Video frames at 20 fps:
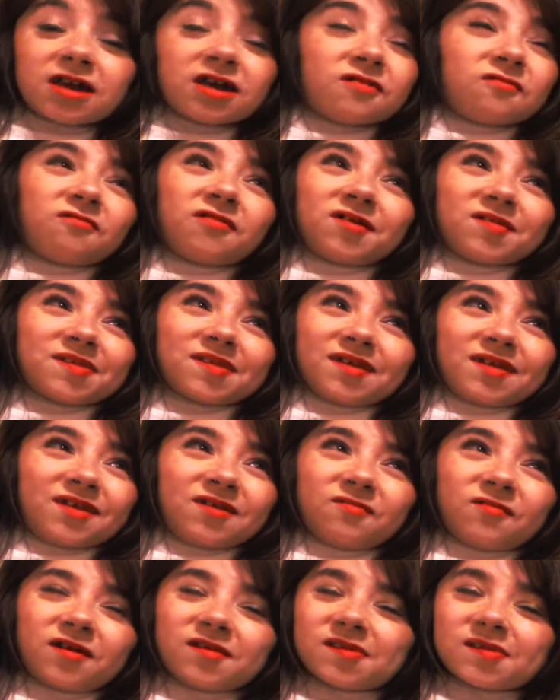It
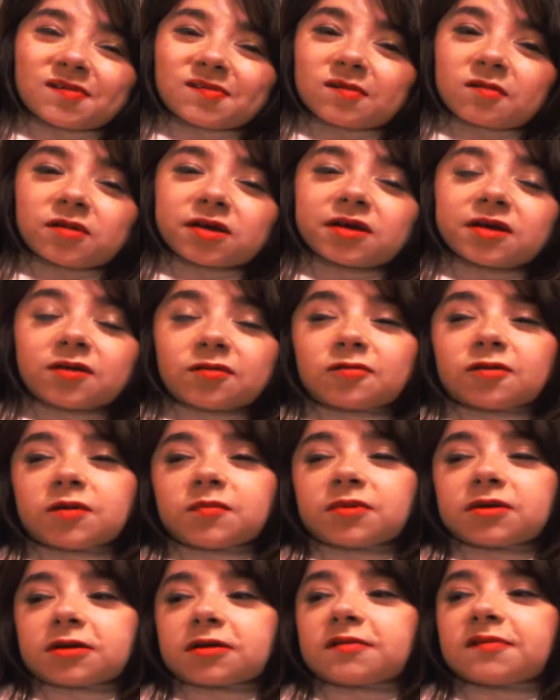wasn't Sony at E3, but